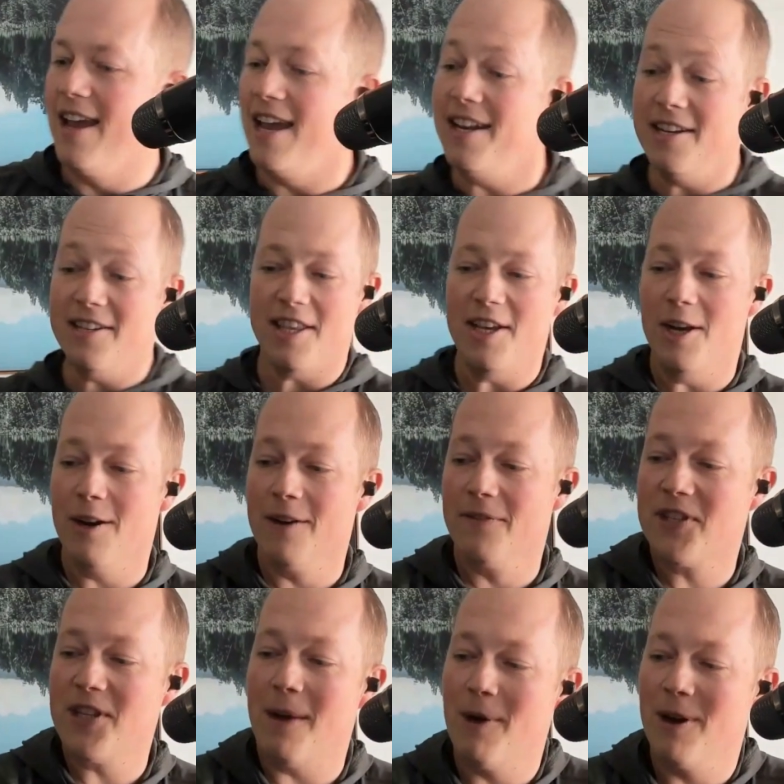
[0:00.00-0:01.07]
It is the year of
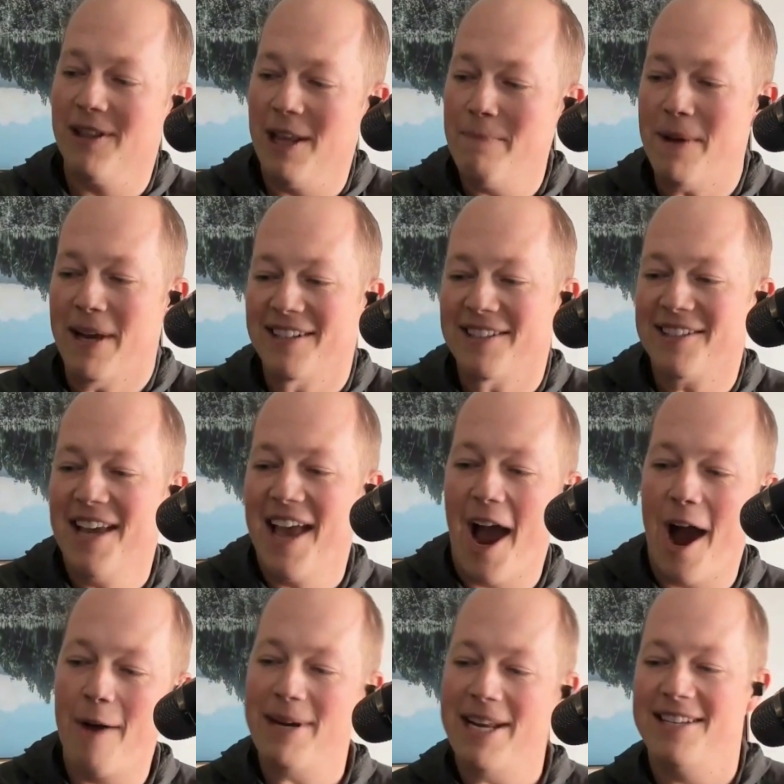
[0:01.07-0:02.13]
Summer Olympics.
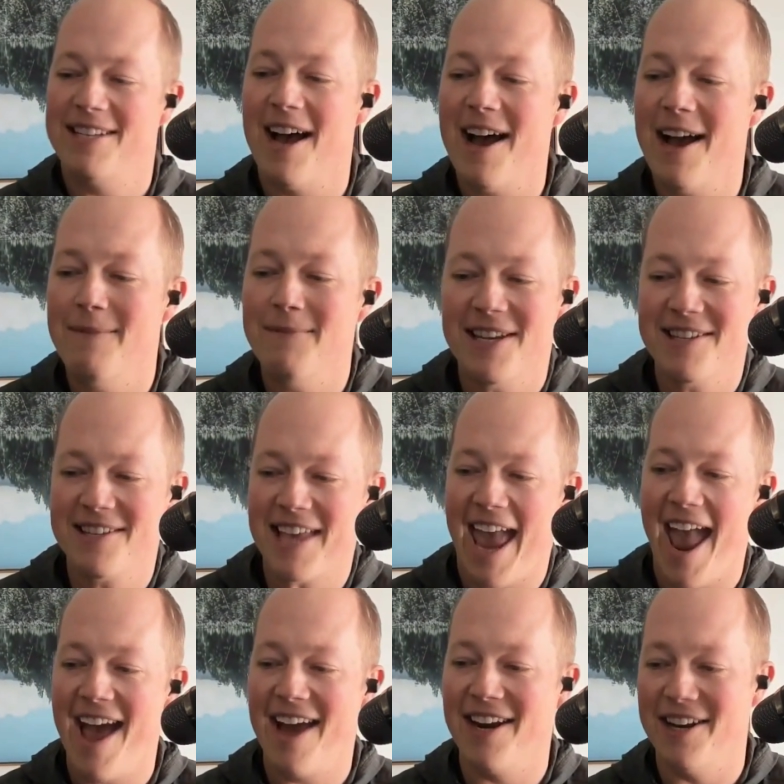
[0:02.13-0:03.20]
How many times has
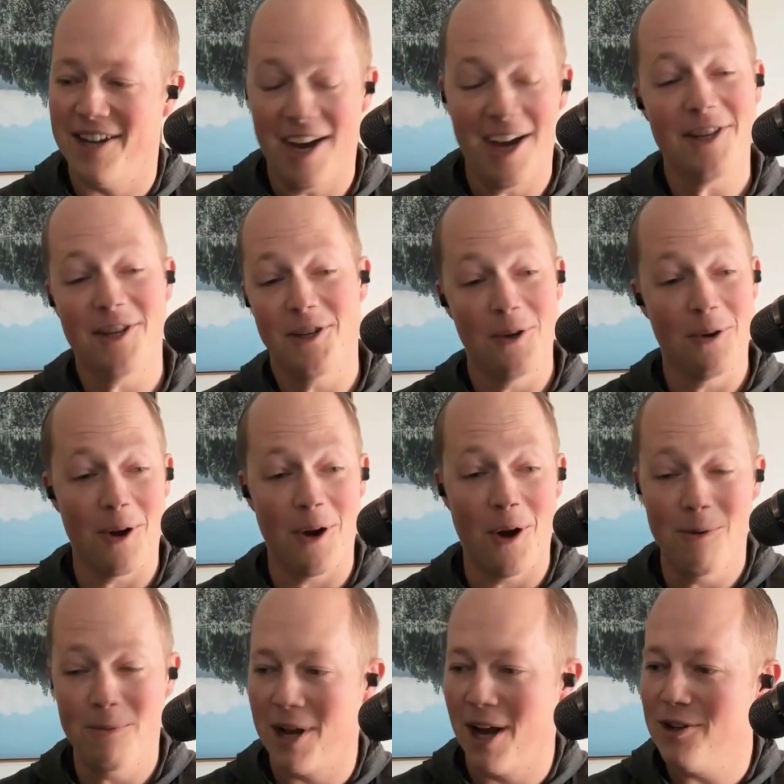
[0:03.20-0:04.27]
Canada, your
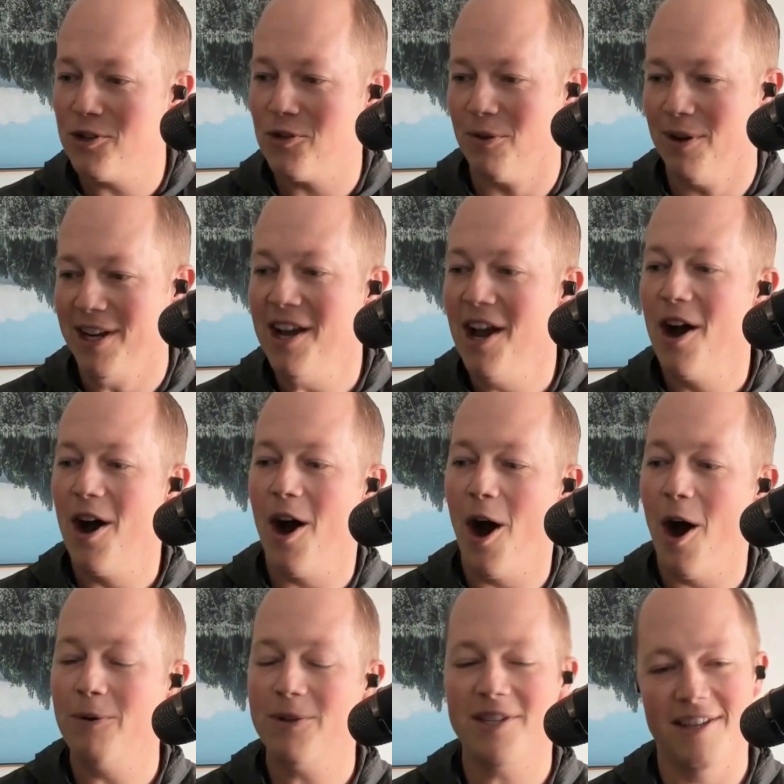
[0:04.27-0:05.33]
home country,
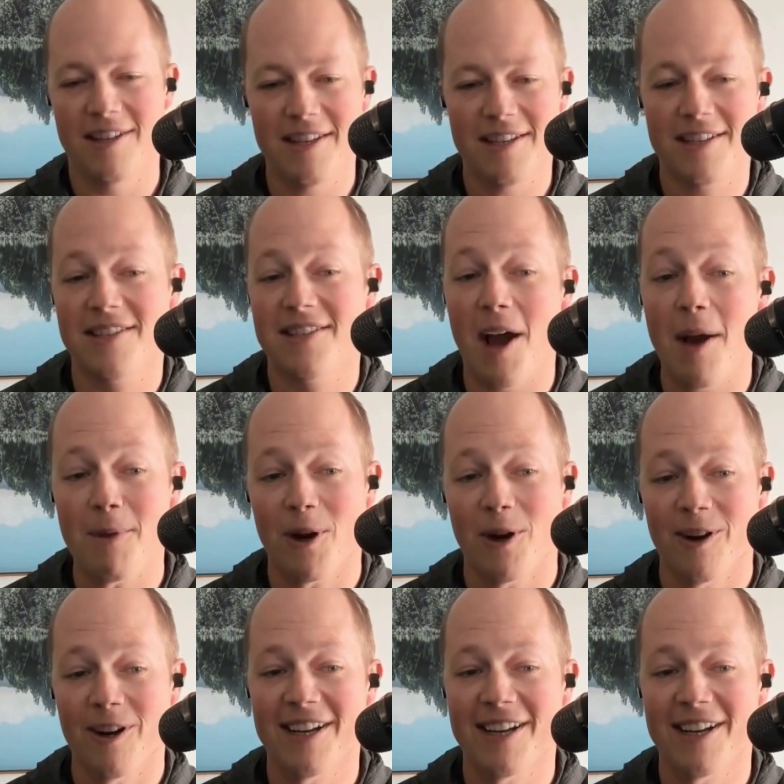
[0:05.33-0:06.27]
hosted the Summer